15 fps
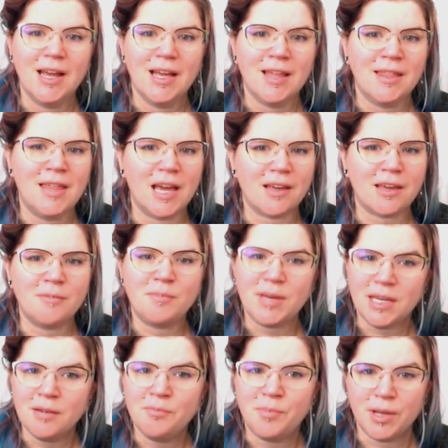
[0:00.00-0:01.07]
that can
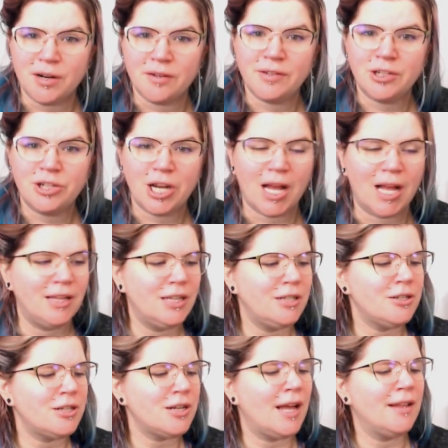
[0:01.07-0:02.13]
be a bit of a
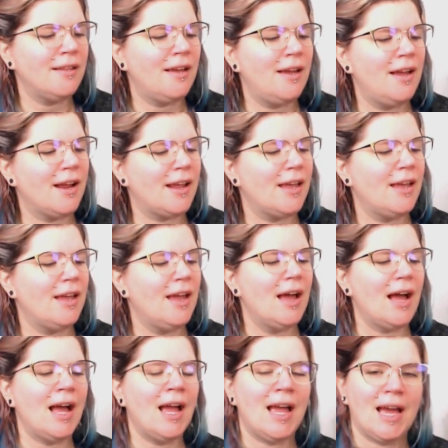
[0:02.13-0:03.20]
challenge. And like,
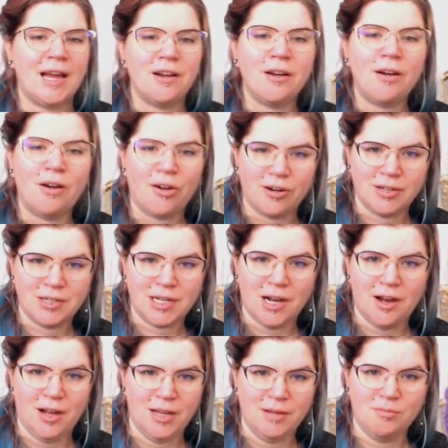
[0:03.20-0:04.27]
I had a hard
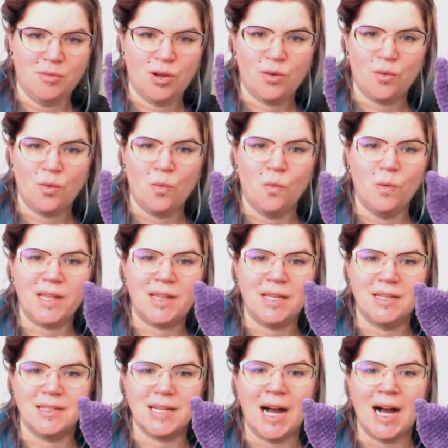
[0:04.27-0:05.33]
time with
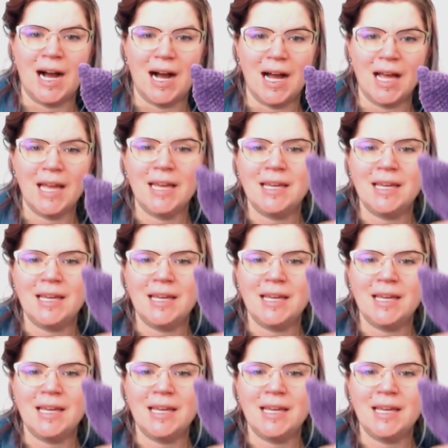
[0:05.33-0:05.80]
his eye